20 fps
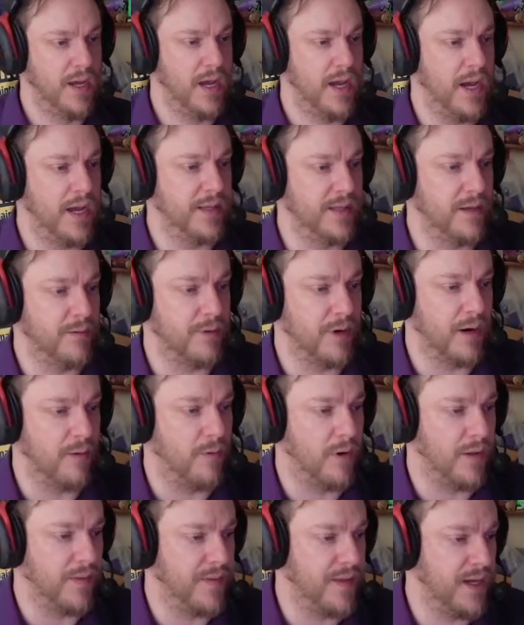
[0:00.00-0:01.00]
And then what I
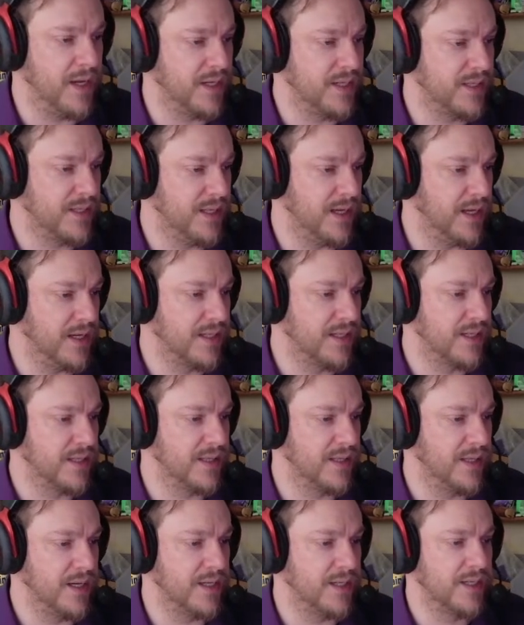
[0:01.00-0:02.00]
want this, this,
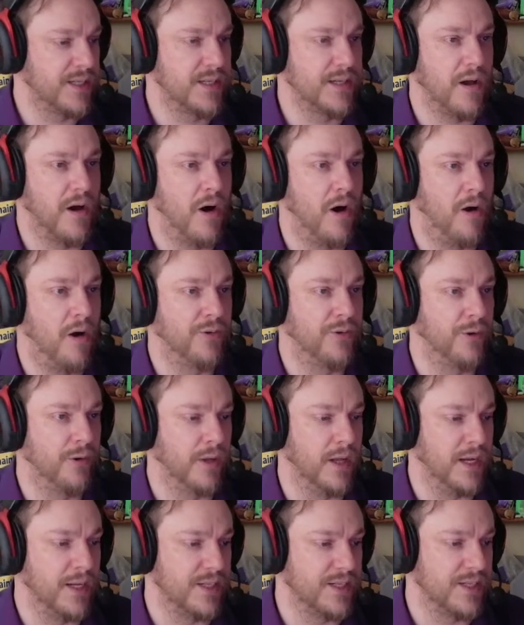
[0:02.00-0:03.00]
this, all to
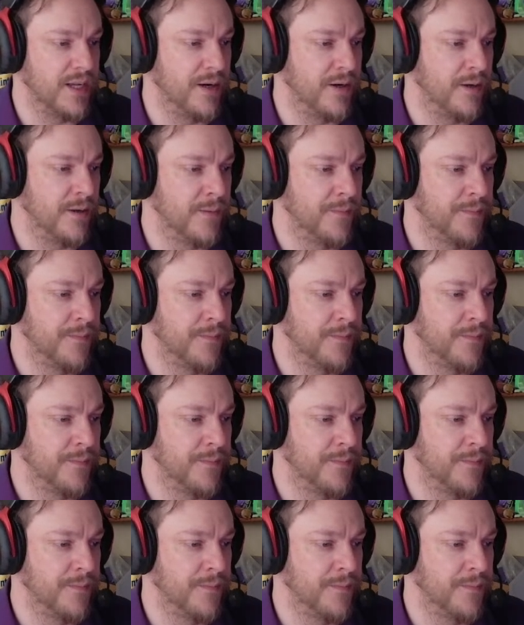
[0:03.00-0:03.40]
align center.